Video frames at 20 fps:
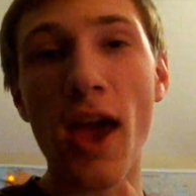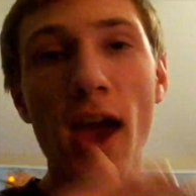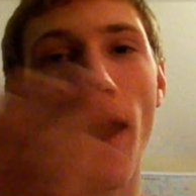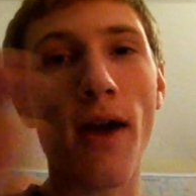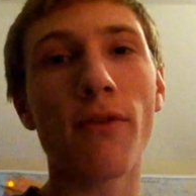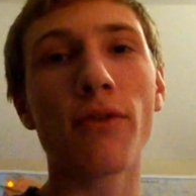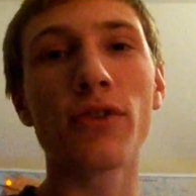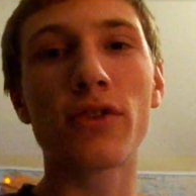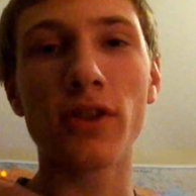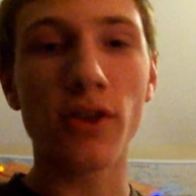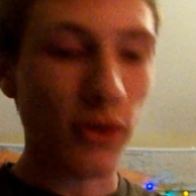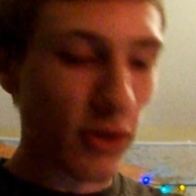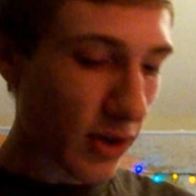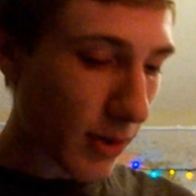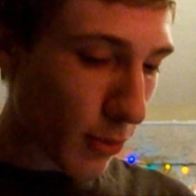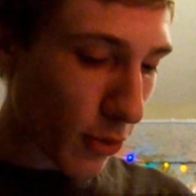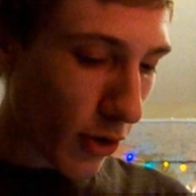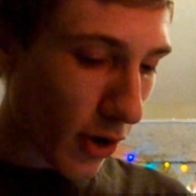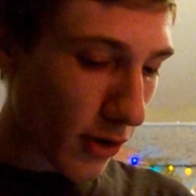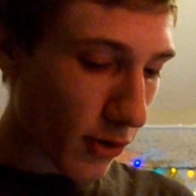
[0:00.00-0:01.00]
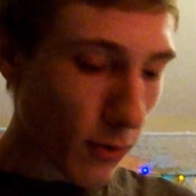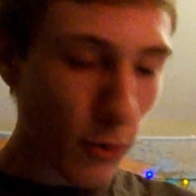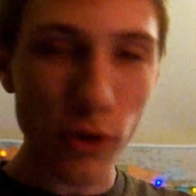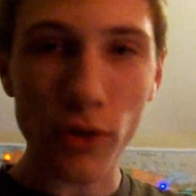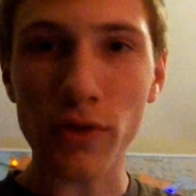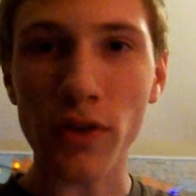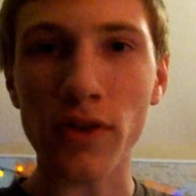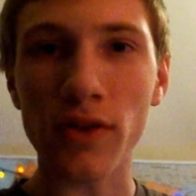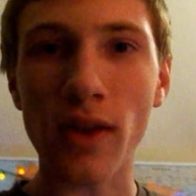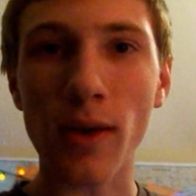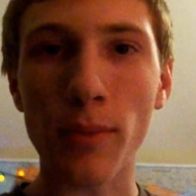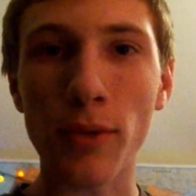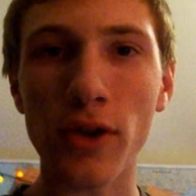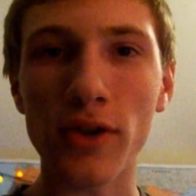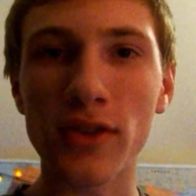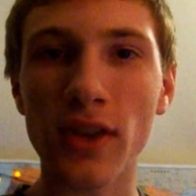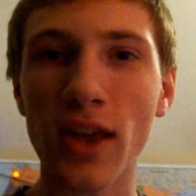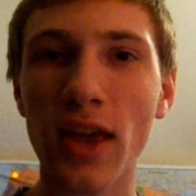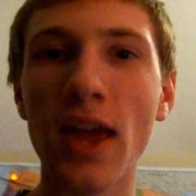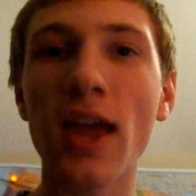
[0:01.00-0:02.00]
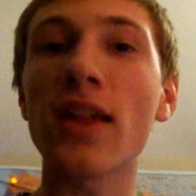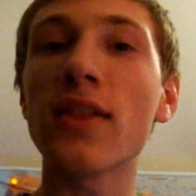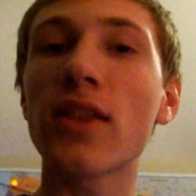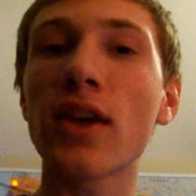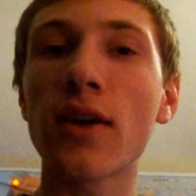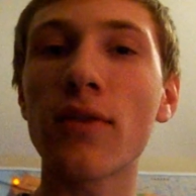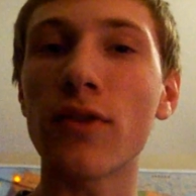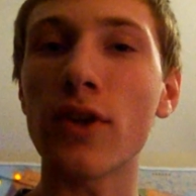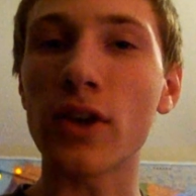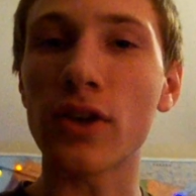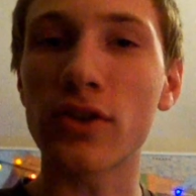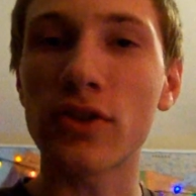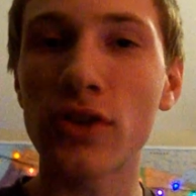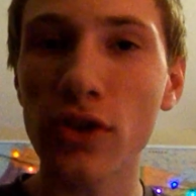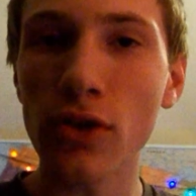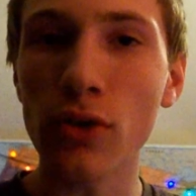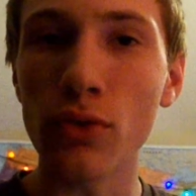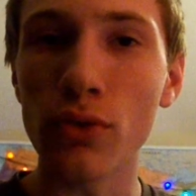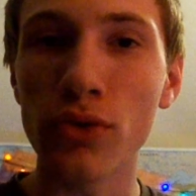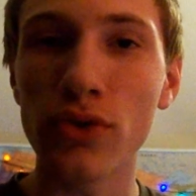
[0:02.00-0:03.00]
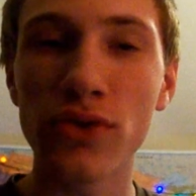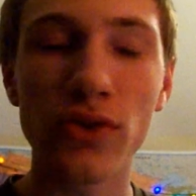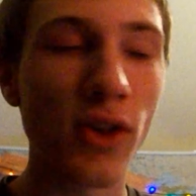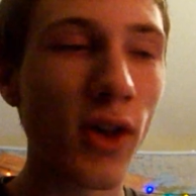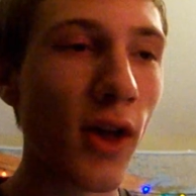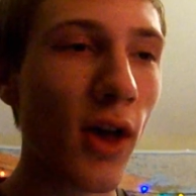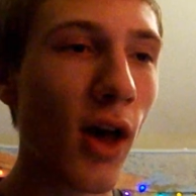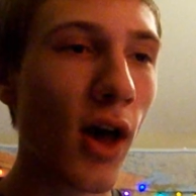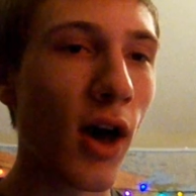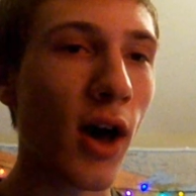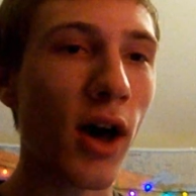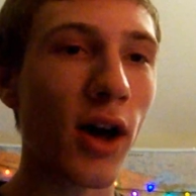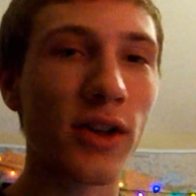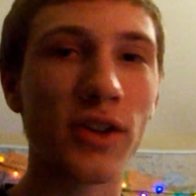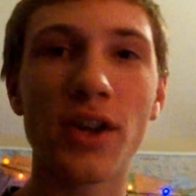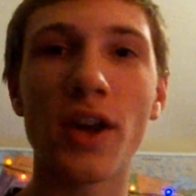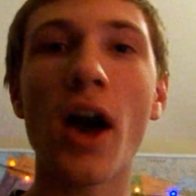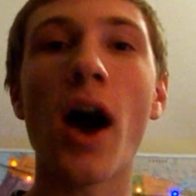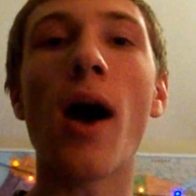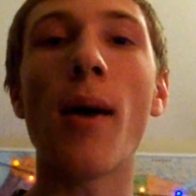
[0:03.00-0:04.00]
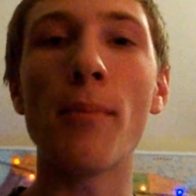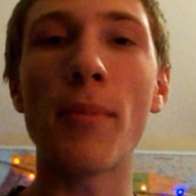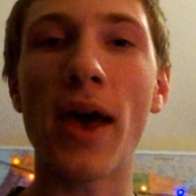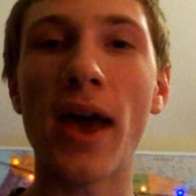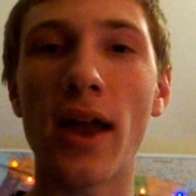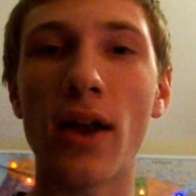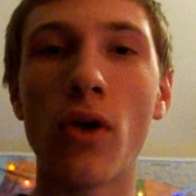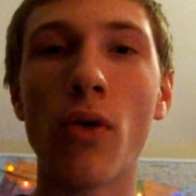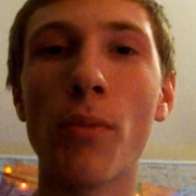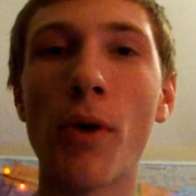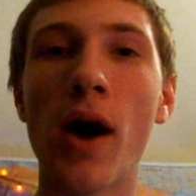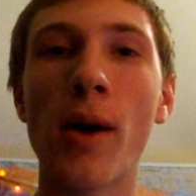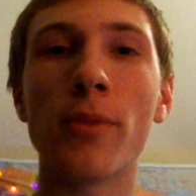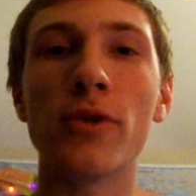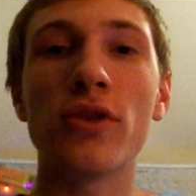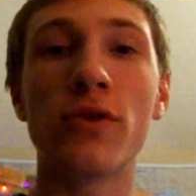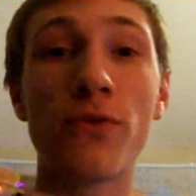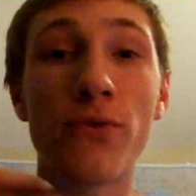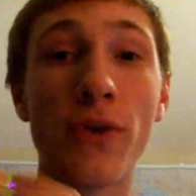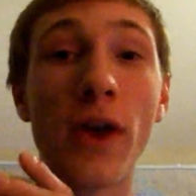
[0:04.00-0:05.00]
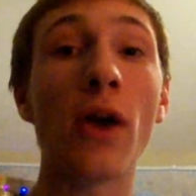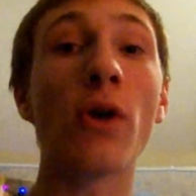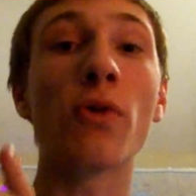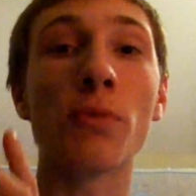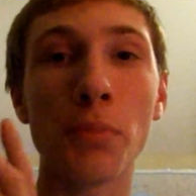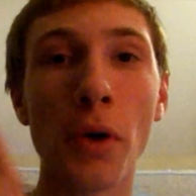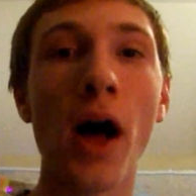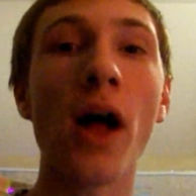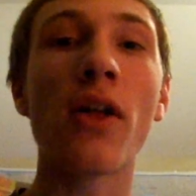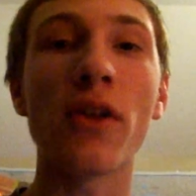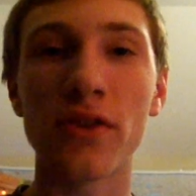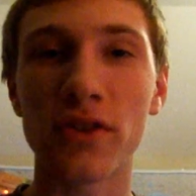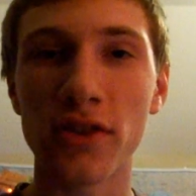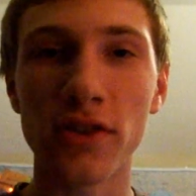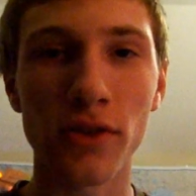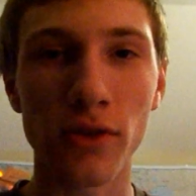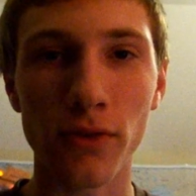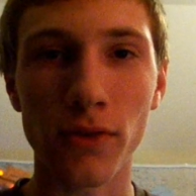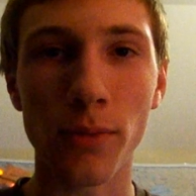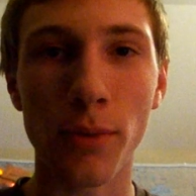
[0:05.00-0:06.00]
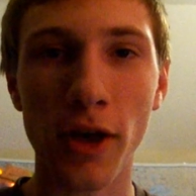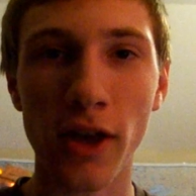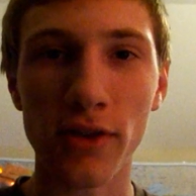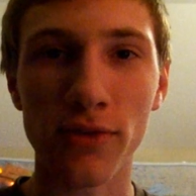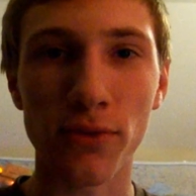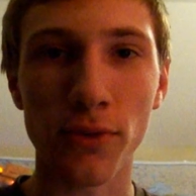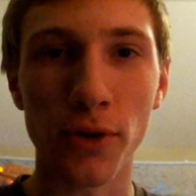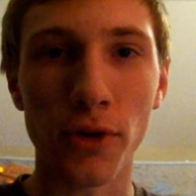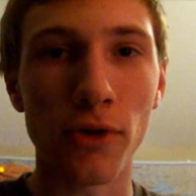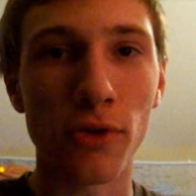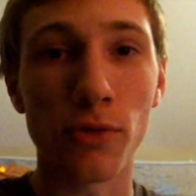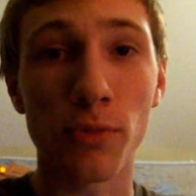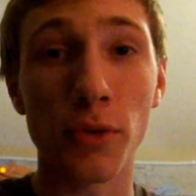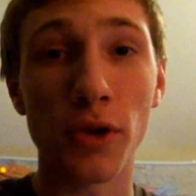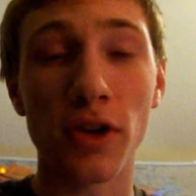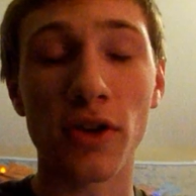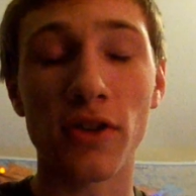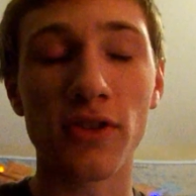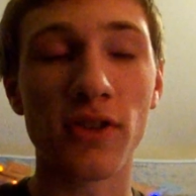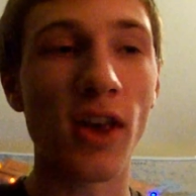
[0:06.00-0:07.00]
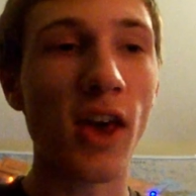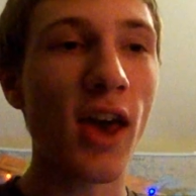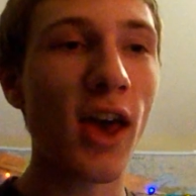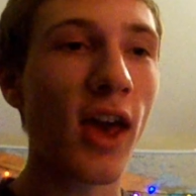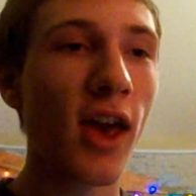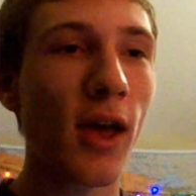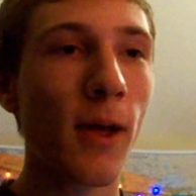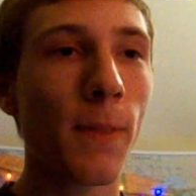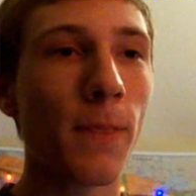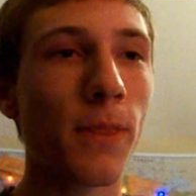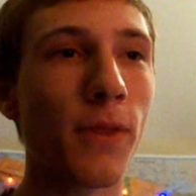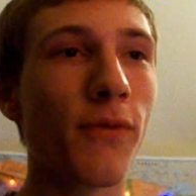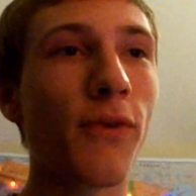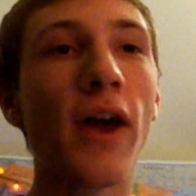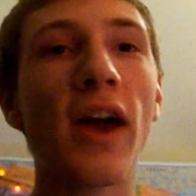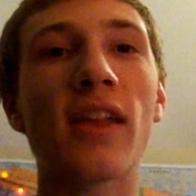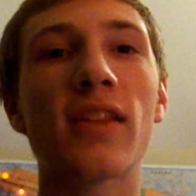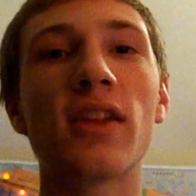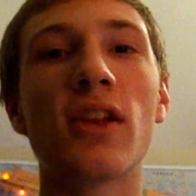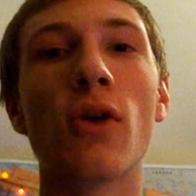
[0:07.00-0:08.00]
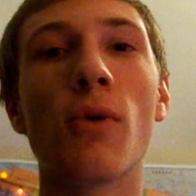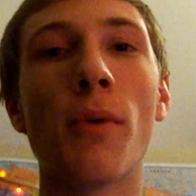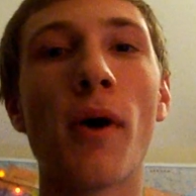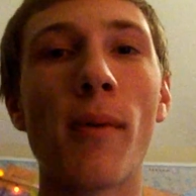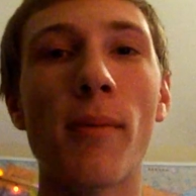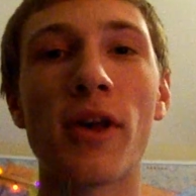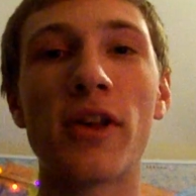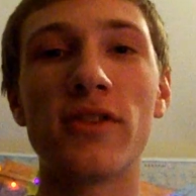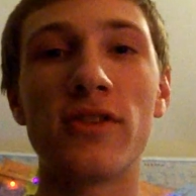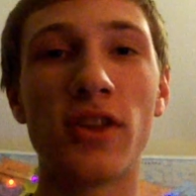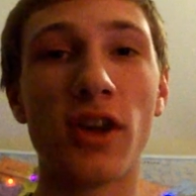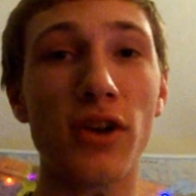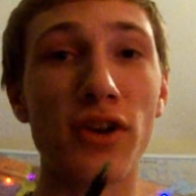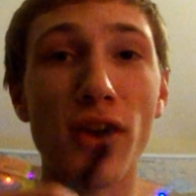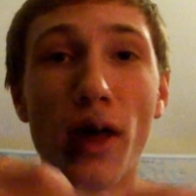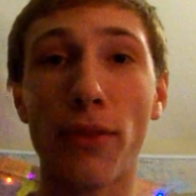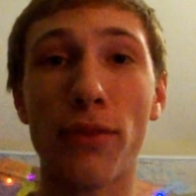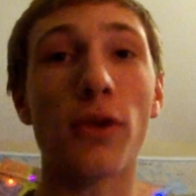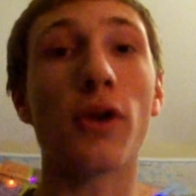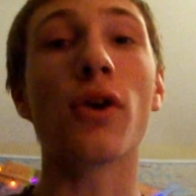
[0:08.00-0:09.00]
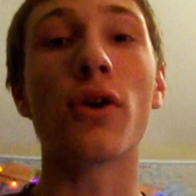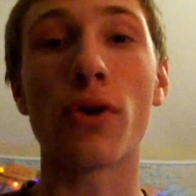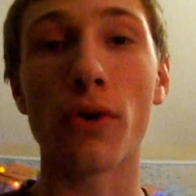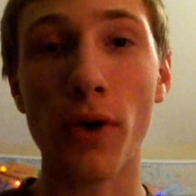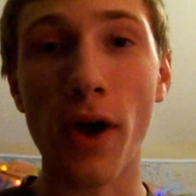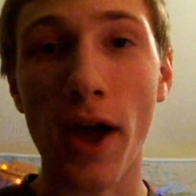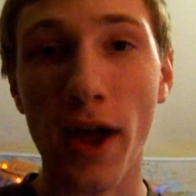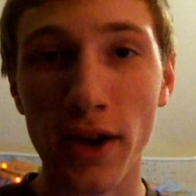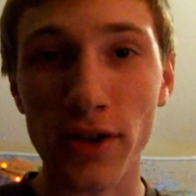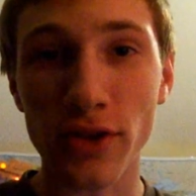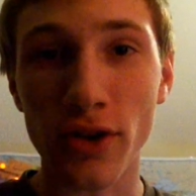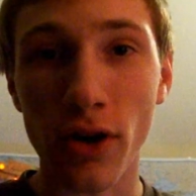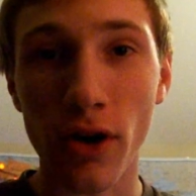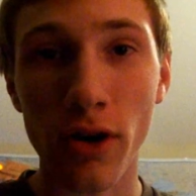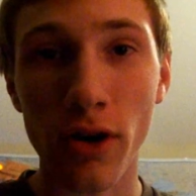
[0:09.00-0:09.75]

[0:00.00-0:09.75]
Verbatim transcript: Every single Democrat in the world does that because they can't think of an excuse uh, to combat Obama's failed policies over the past four years. Because the fact that Obama has done nothing correct